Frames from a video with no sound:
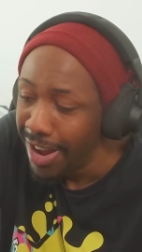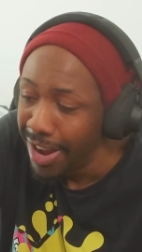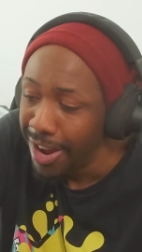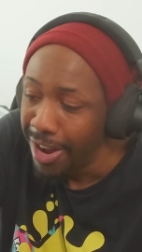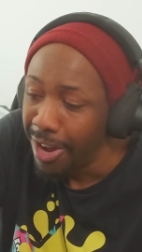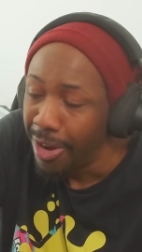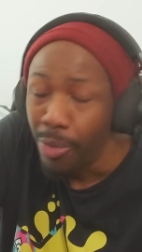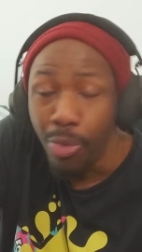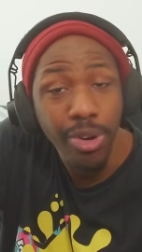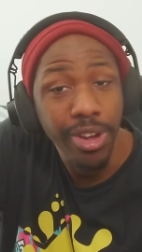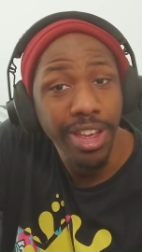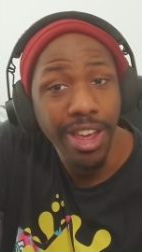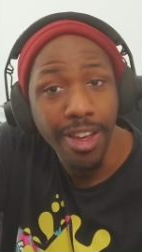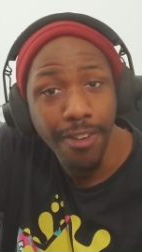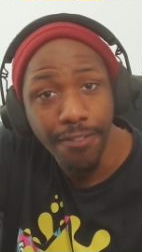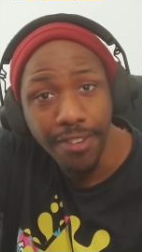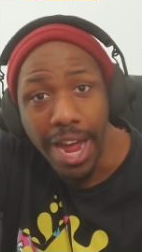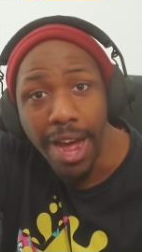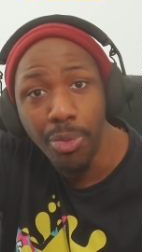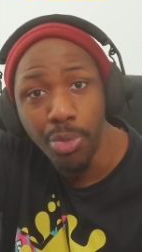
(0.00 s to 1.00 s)
what
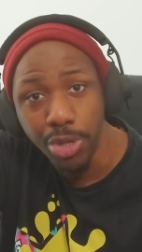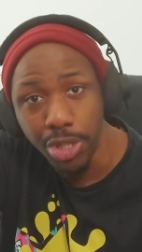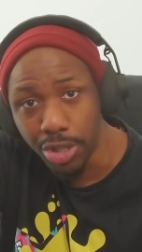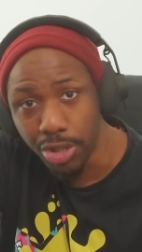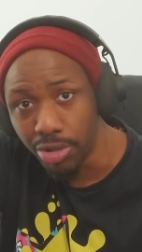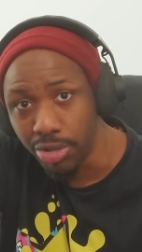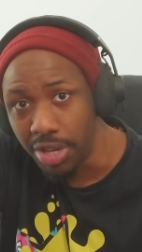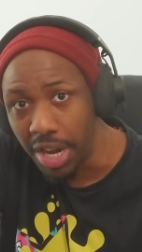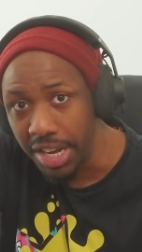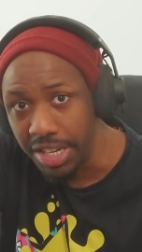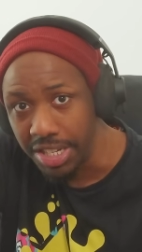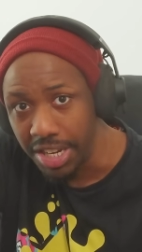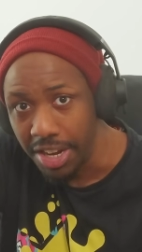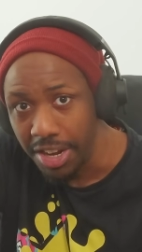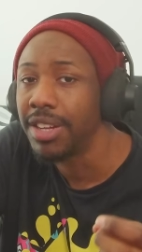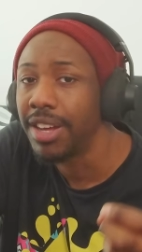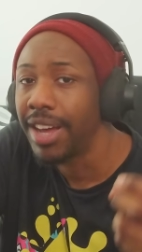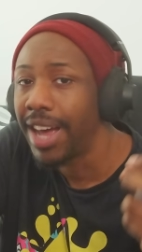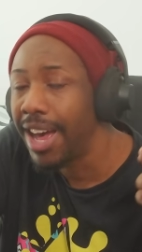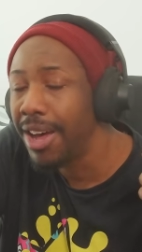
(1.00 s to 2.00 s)
if that was
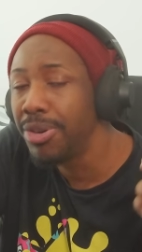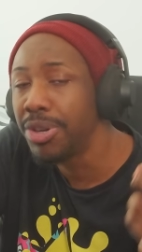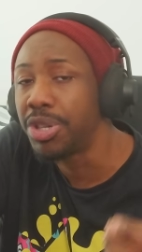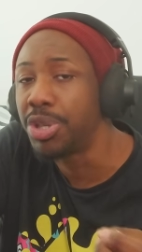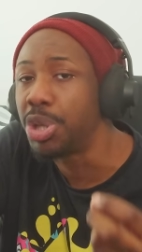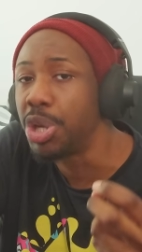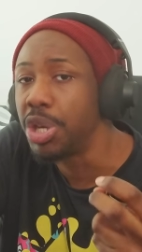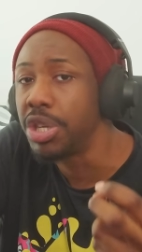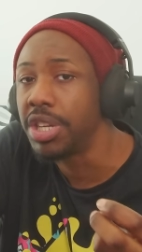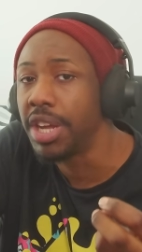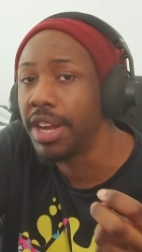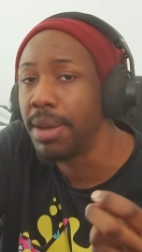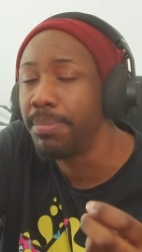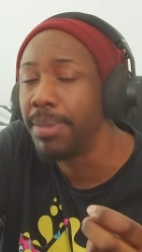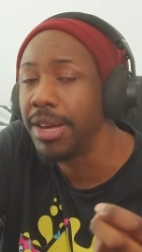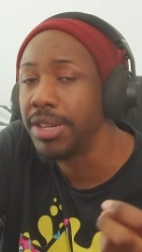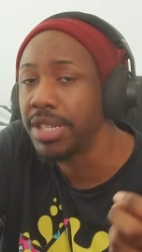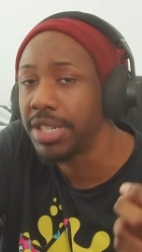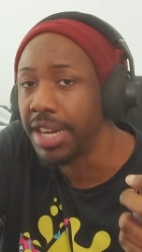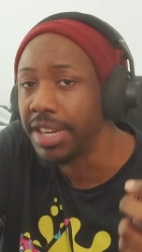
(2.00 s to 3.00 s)
created? How good can a
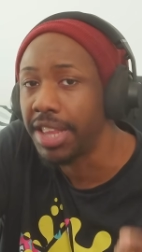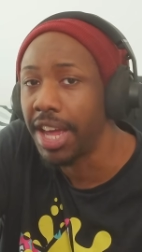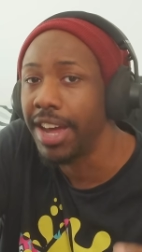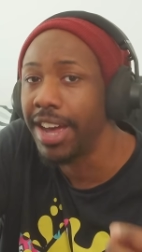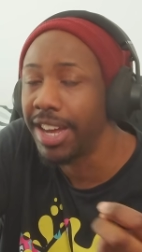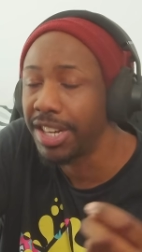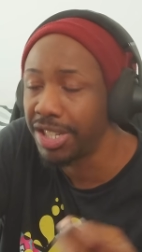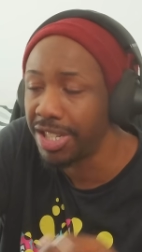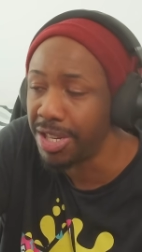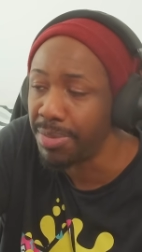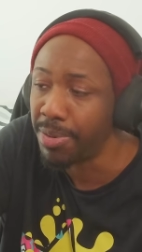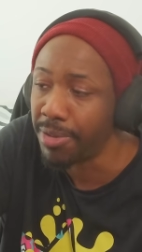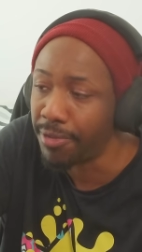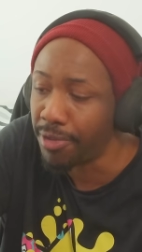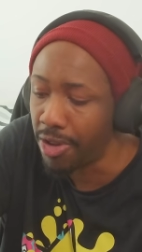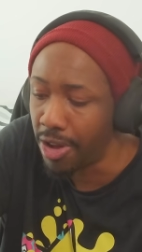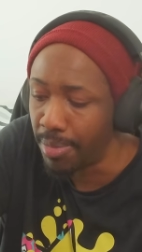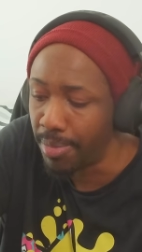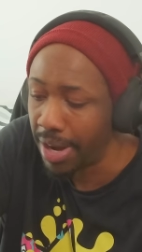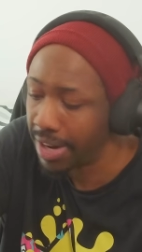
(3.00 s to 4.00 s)
mouse like that actually perform?